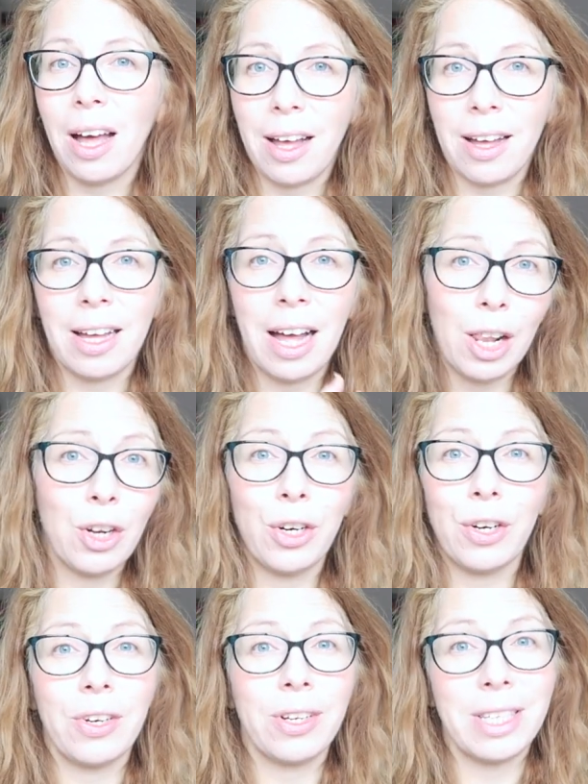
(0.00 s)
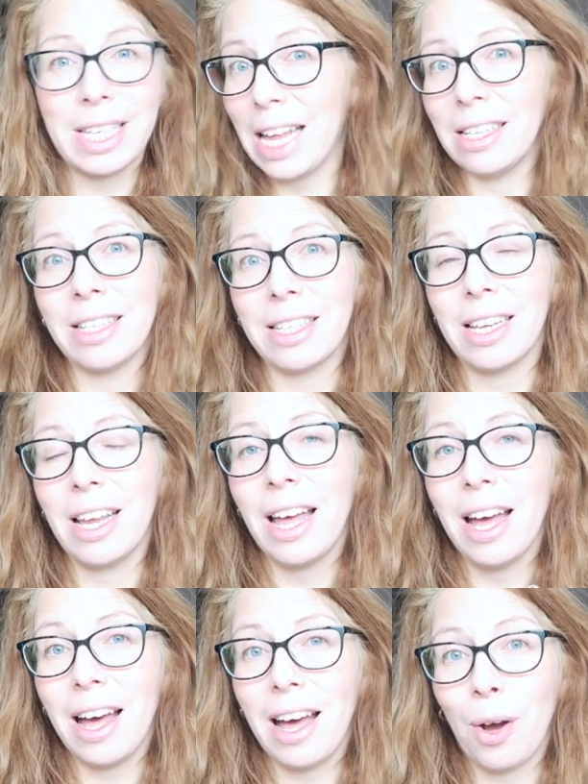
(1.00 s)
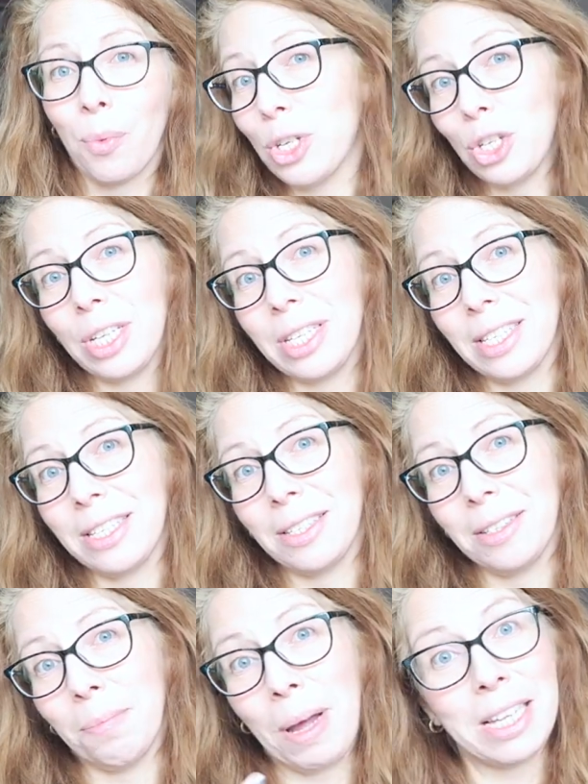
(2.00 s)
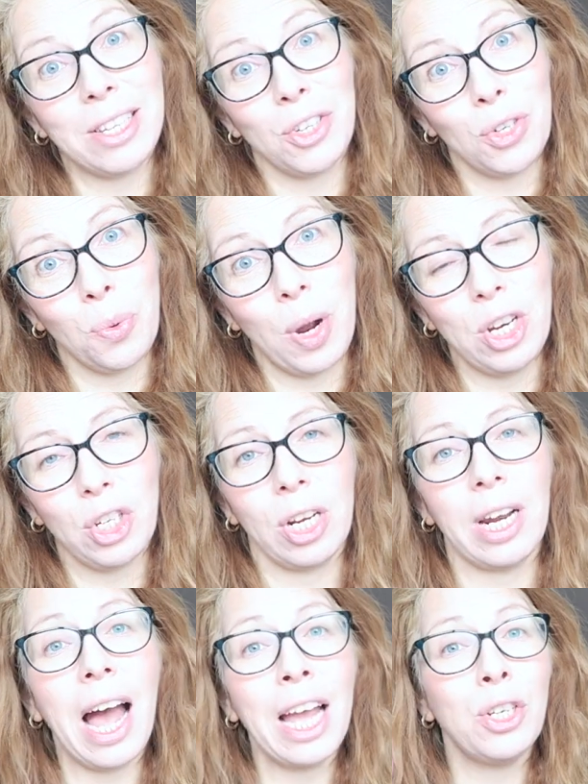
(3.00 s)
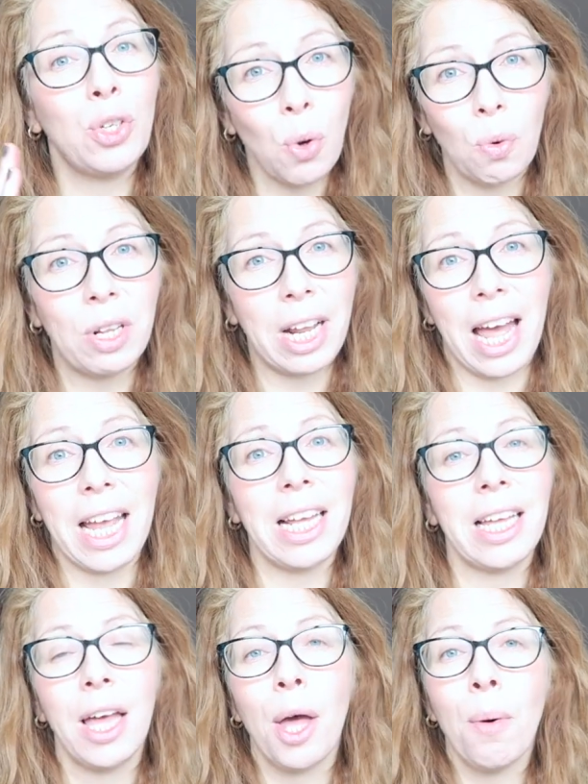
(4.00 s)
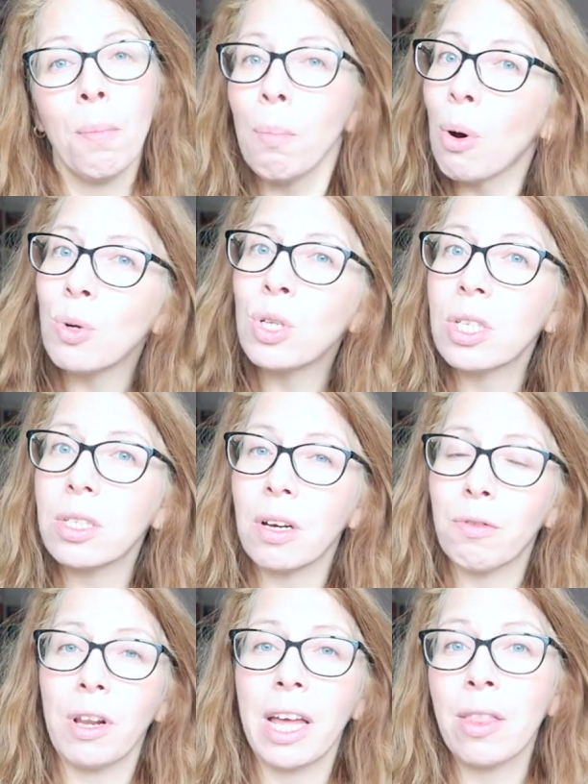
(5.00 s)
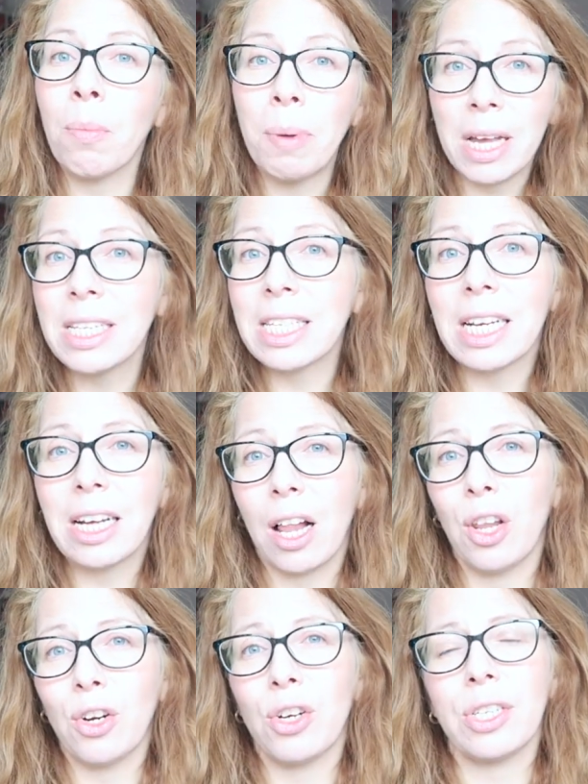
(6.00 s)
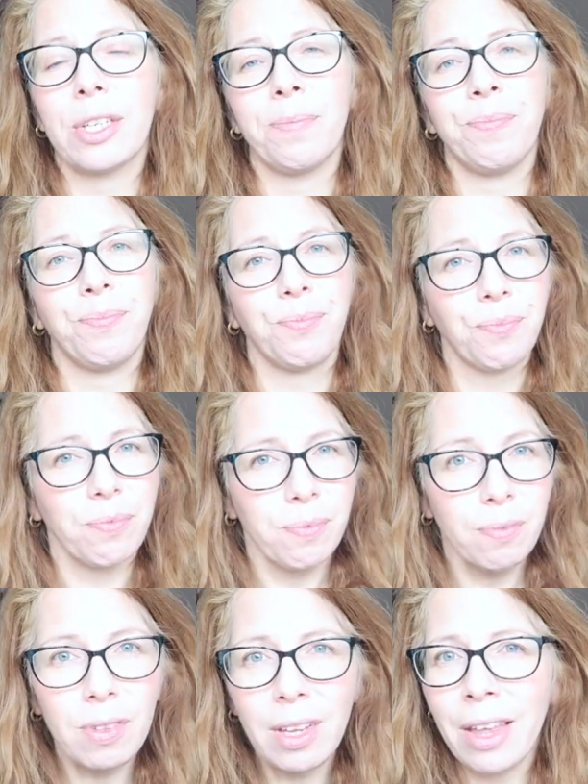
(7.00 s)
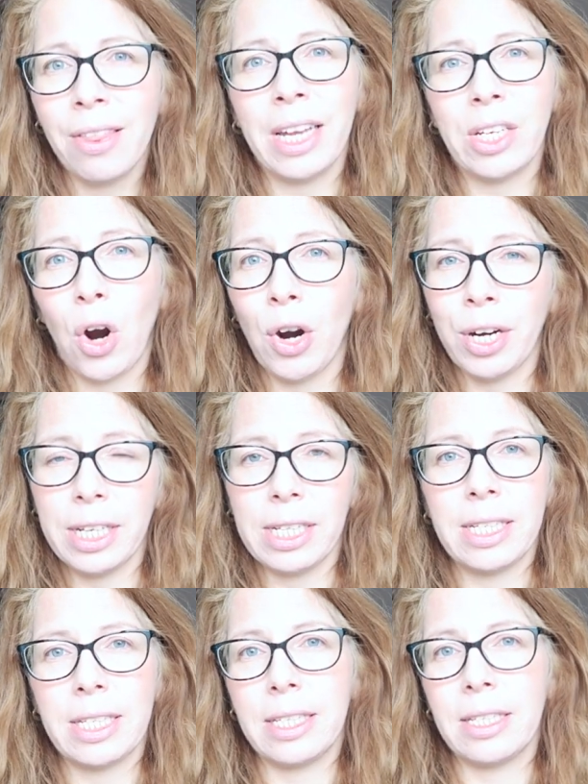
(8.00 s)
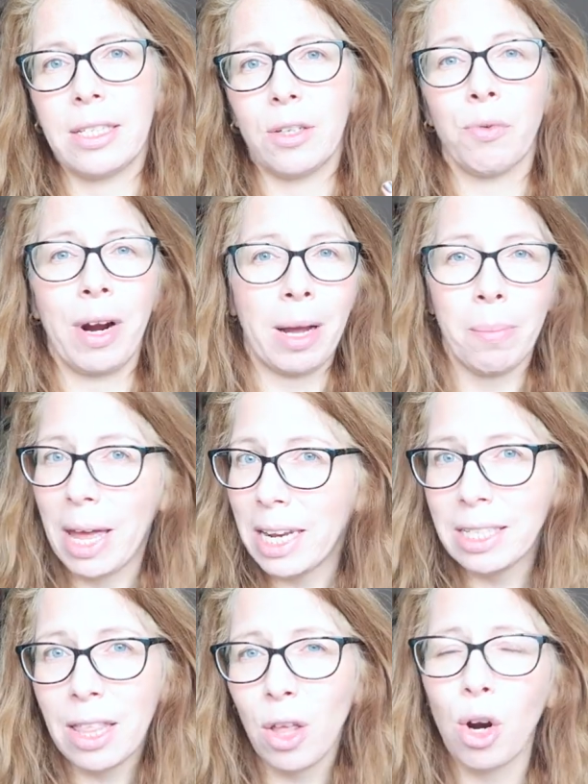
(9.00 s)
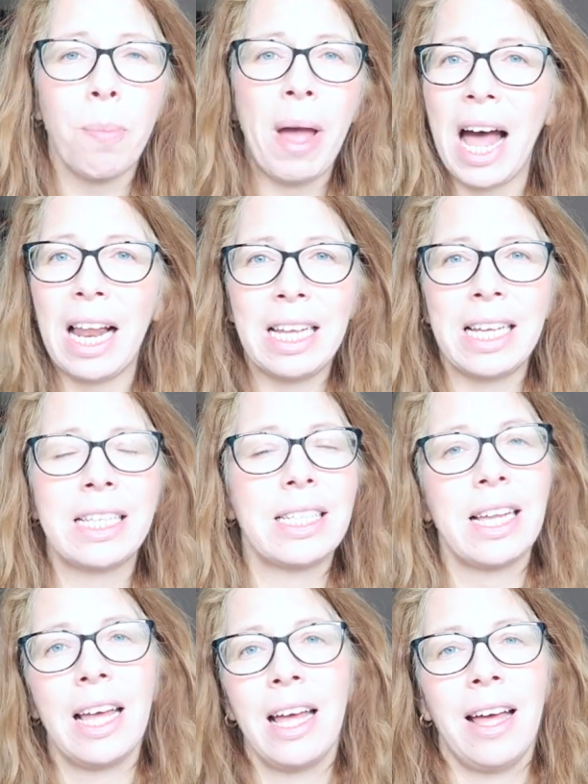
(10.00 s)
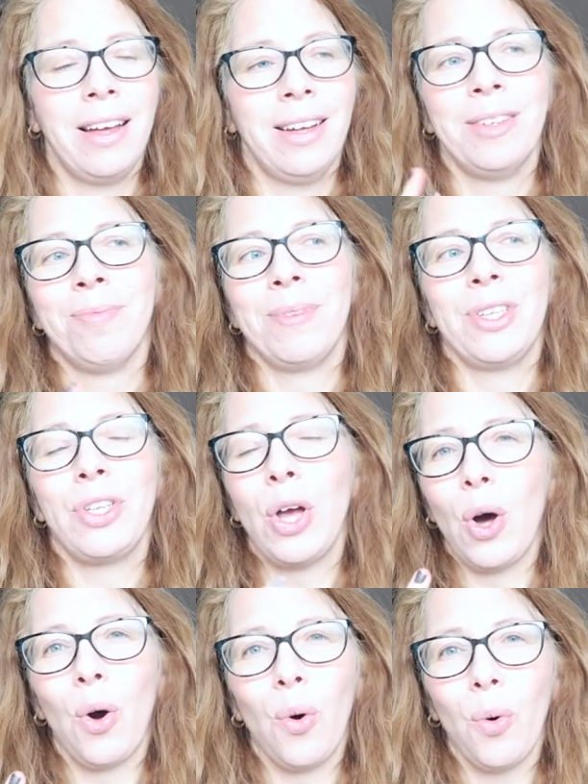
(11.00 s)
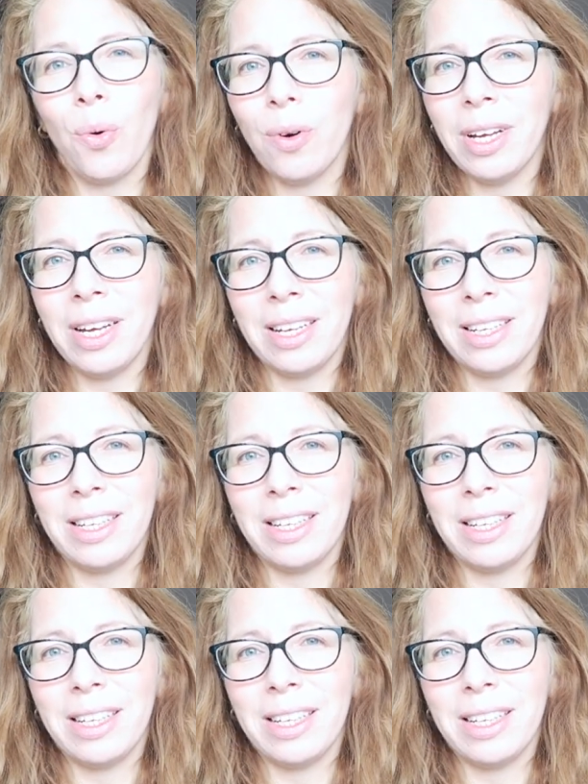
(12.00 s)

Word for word: uh, color sense, uh, which is my situation. I don't like most of like the basic colors that artists recommend in their palettes, so